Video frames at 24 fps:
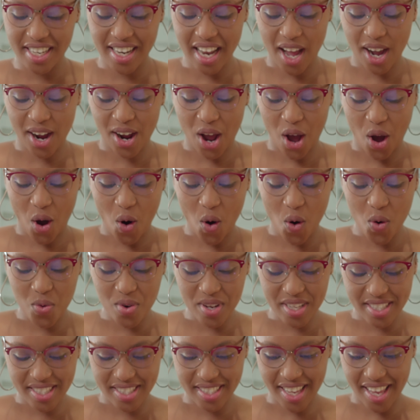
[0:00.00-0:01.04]
like I
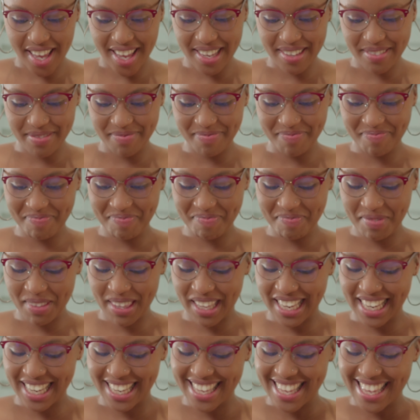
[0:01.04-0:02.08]
always say,
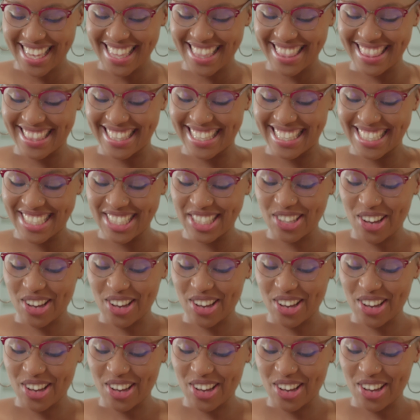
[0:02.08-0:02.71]
these